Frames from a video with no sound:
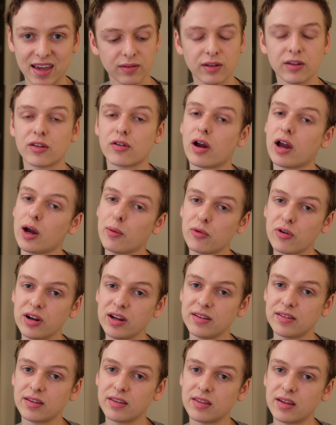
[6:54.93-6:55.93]
So I upgraded
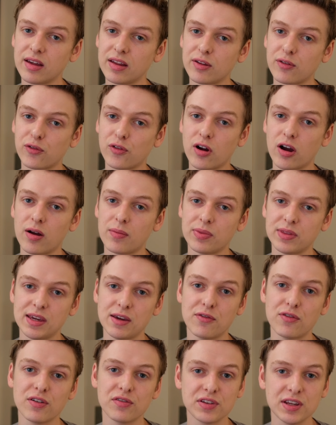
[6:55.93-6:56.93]
to this from the
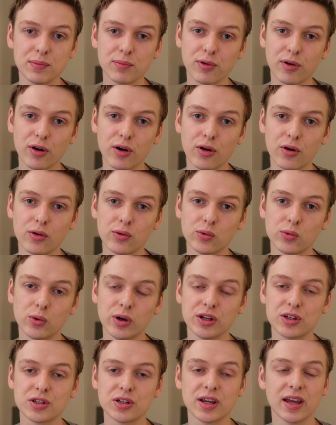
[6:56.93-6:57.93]
15 Pro,
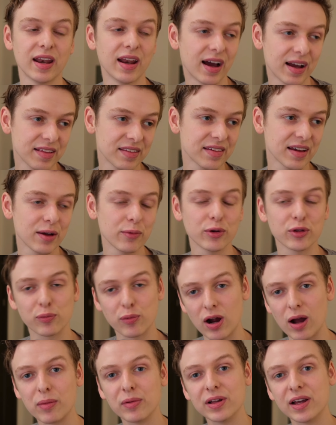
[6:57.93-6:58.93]
which in hindsight was
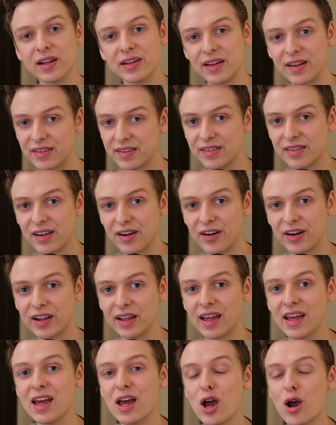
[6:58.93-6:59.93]
probably unnecessary,
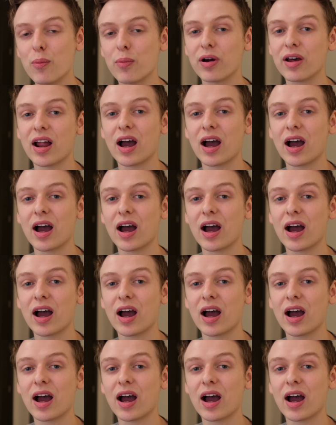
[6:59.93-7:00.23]
but